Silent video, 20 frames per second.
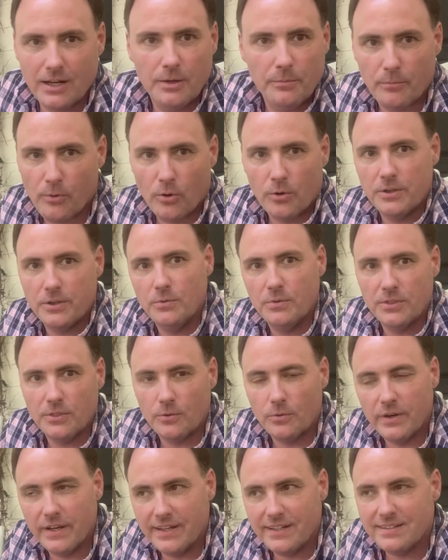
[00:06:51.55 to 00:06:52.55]
to bore you with the
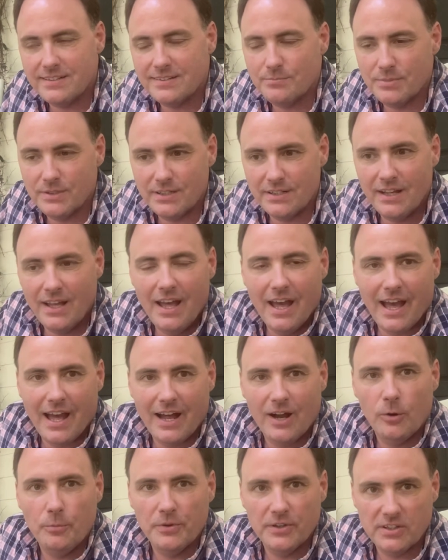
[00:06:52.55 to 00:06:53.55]
rest, but I
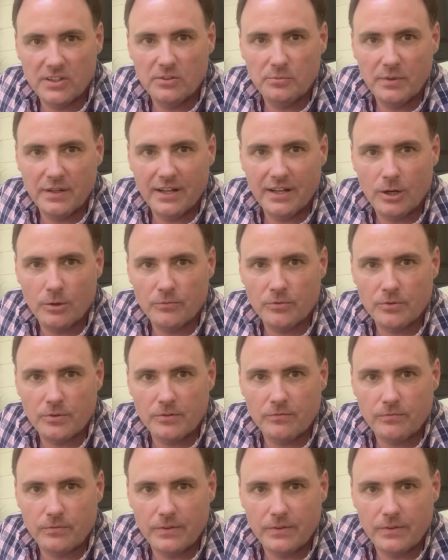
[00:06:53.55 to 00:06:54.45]
hope this has been helpful